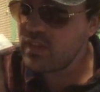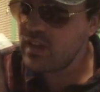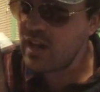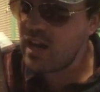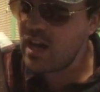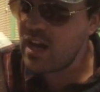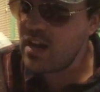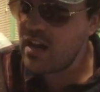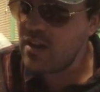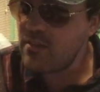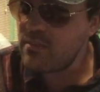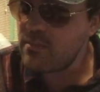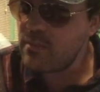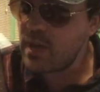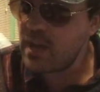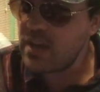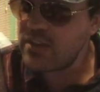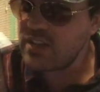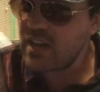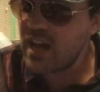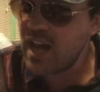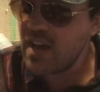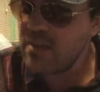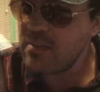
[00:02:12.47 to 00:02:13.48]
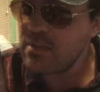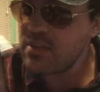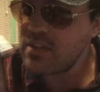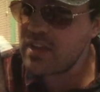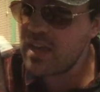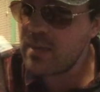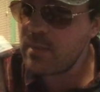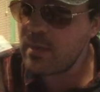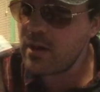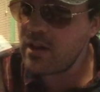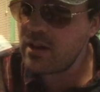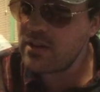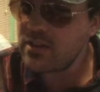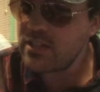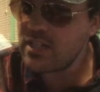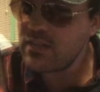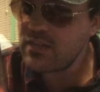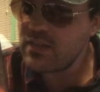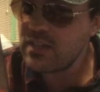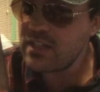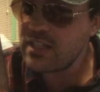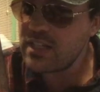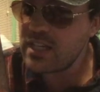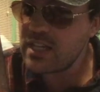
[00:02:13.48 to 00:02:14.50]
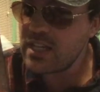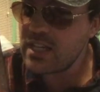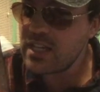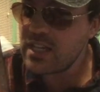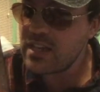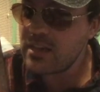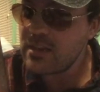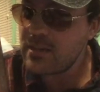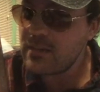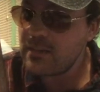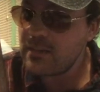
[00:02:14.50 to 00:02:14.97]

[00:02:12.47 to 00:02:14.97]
um, by the time this came out on DVD,